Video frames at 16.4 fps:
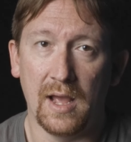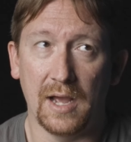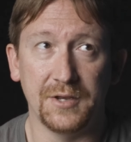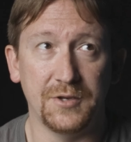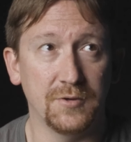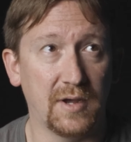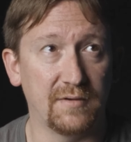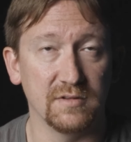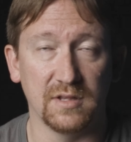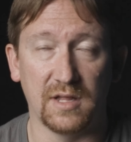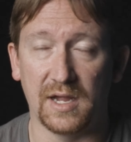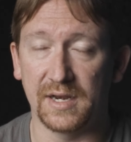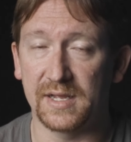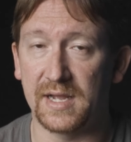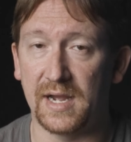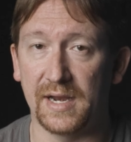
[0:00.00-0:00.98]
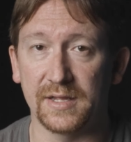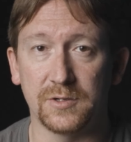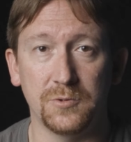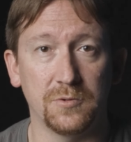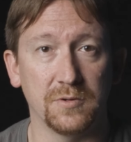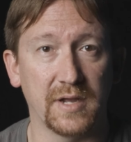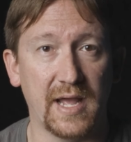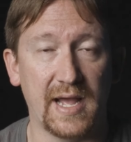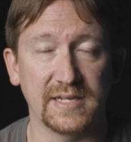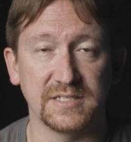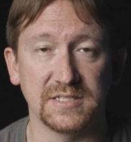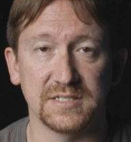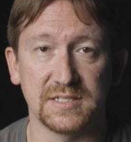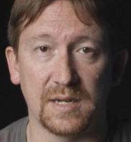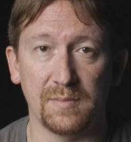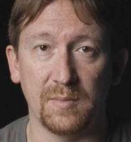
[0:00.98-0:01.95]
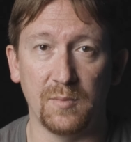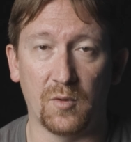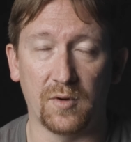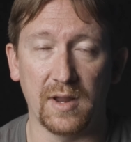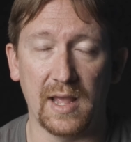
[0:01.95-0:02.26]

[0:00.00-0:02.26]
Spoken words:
I do have a lot of kind of cool gadgets that I'd be more